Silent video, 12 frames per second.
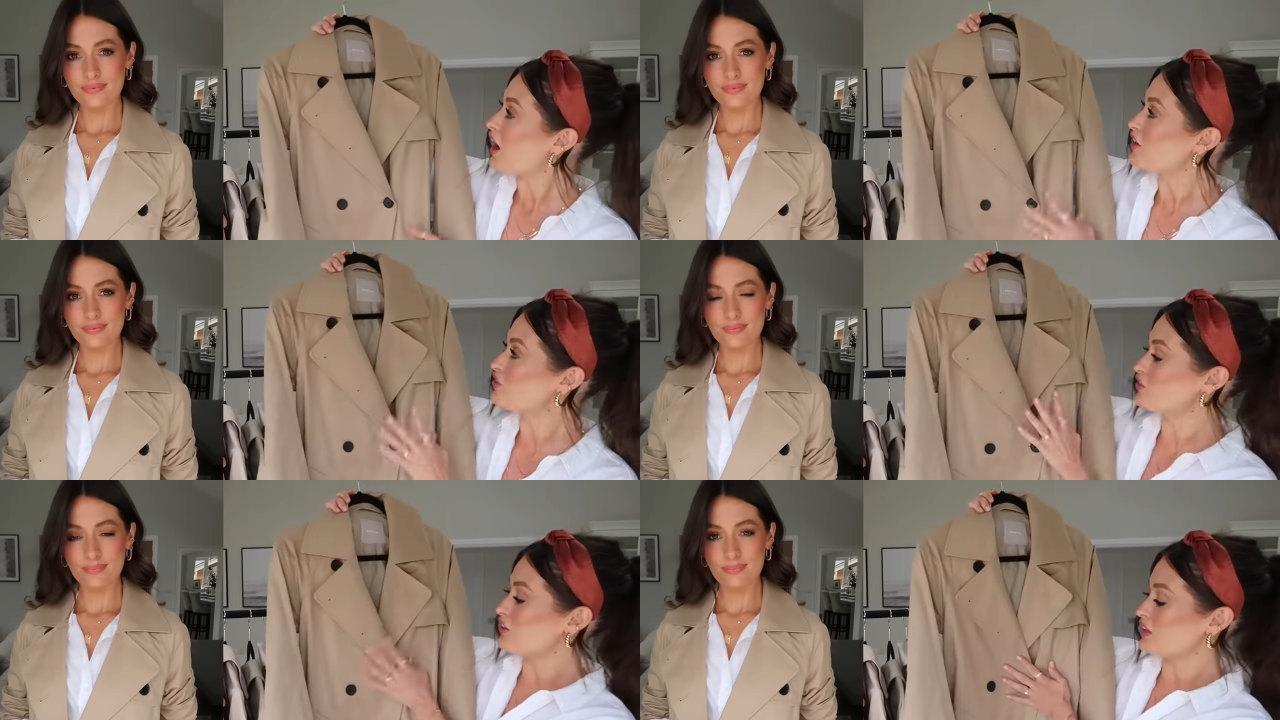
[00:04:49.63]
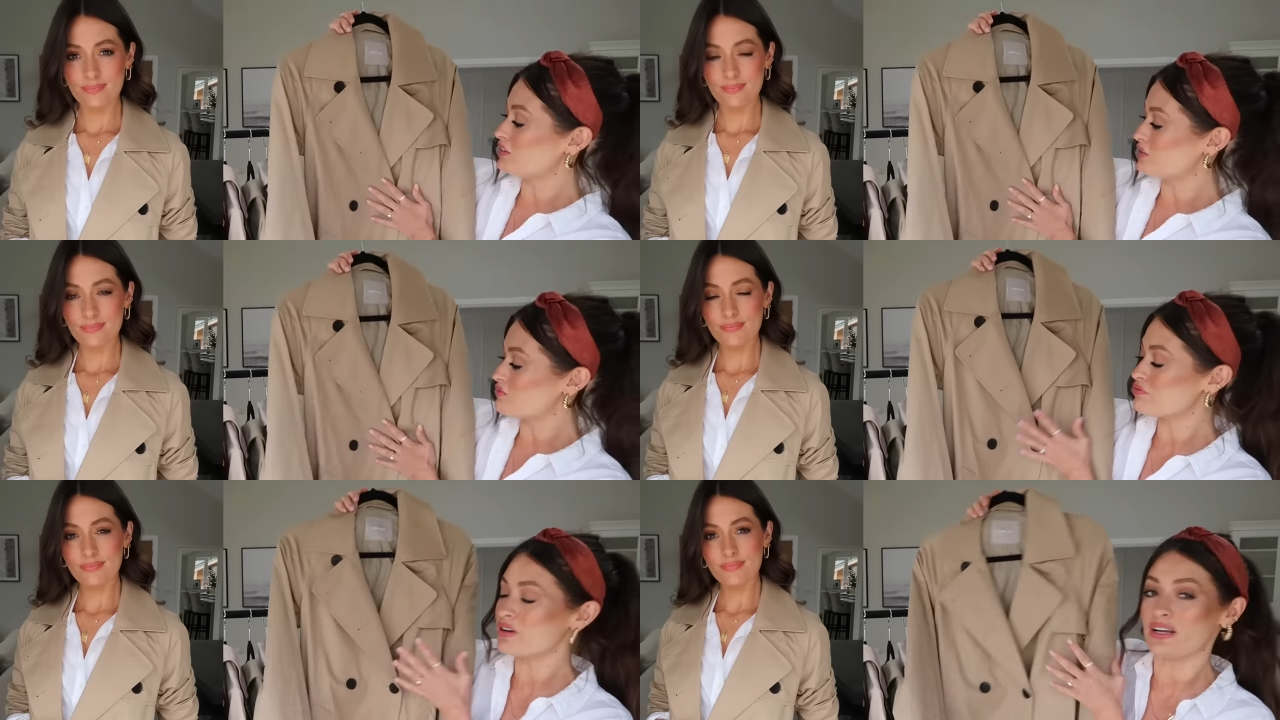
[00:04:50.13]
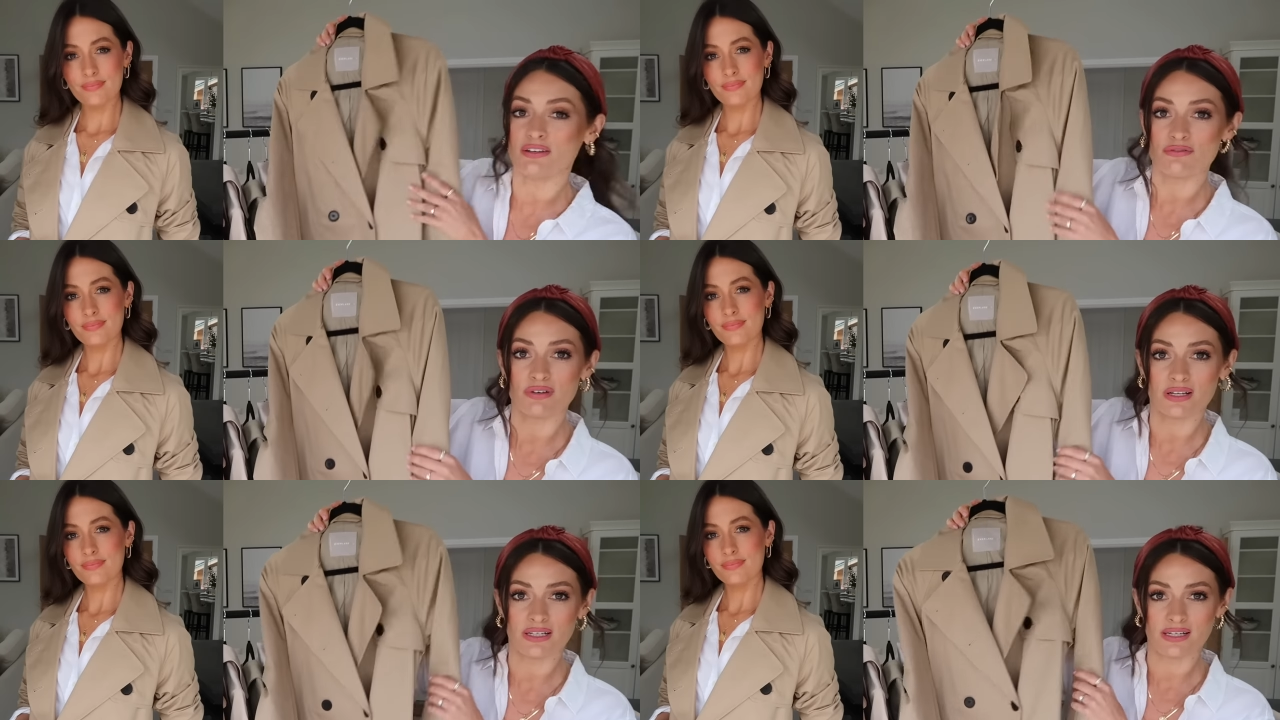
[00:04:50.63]
Speaker 1: I just think it's a really,
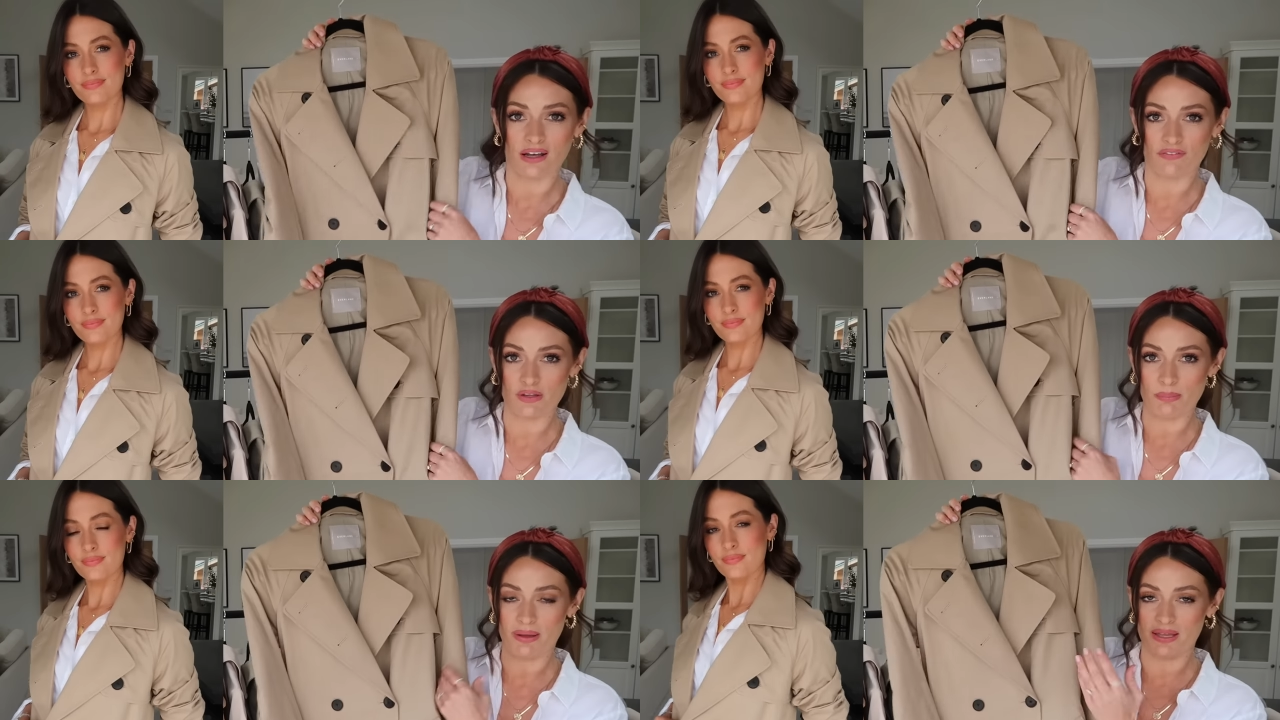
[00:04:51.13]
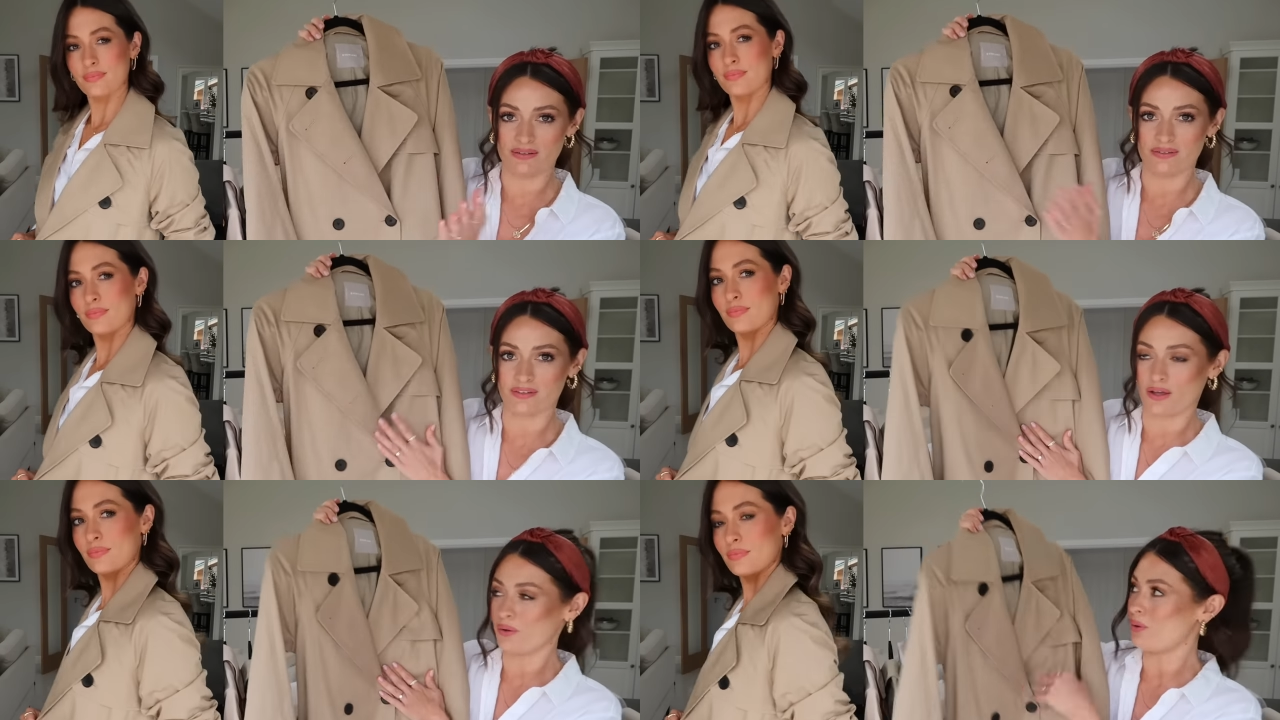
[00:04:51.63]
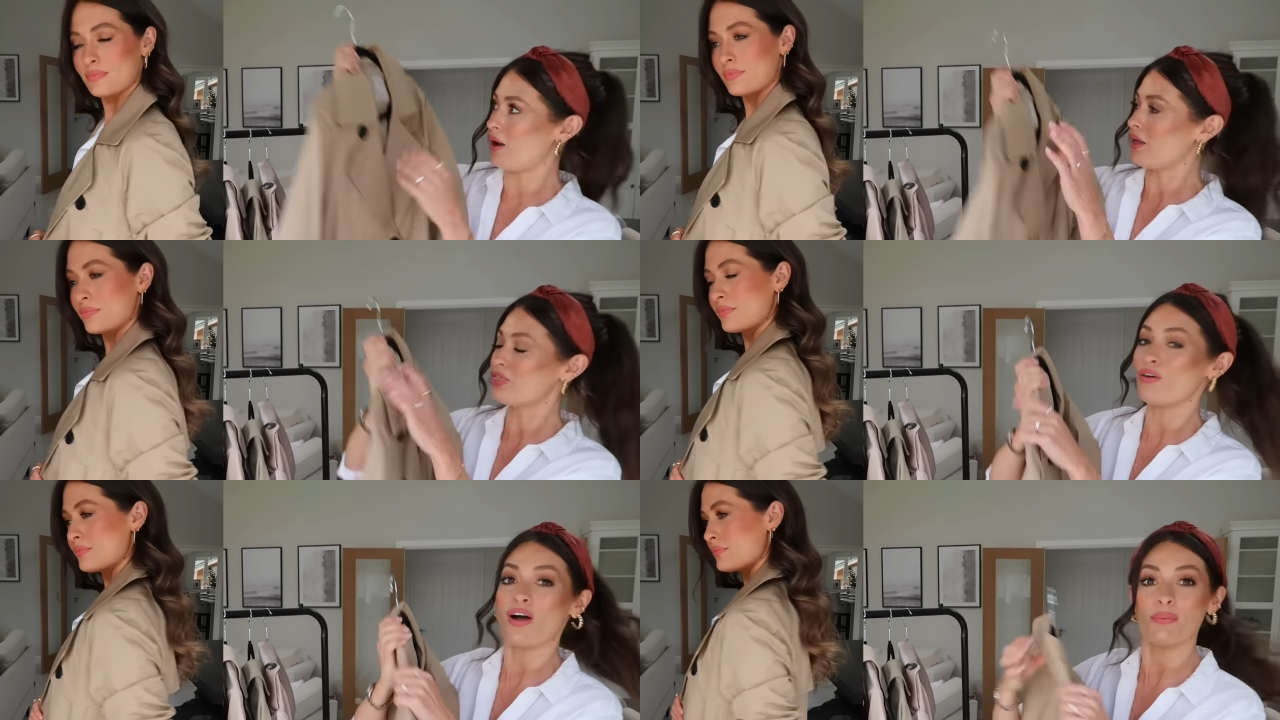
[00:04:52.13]
really lovely piece, so I
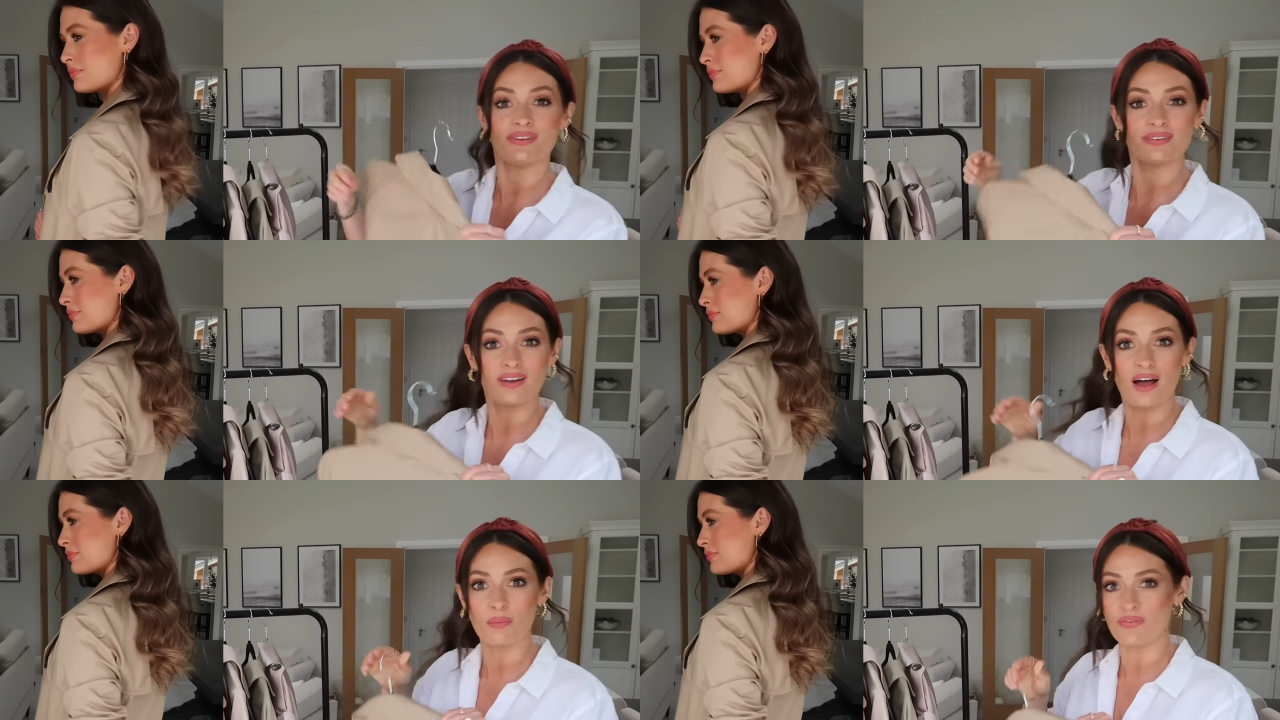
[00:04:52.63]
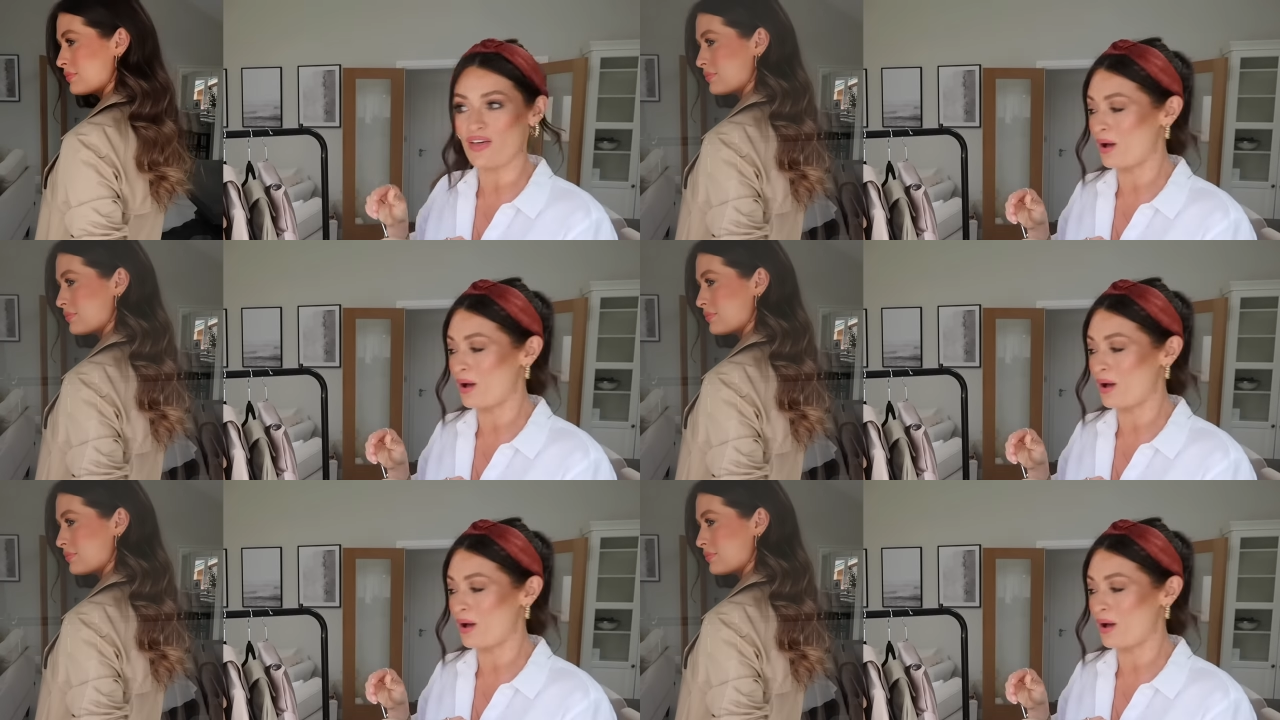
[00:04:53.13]
thought I would start with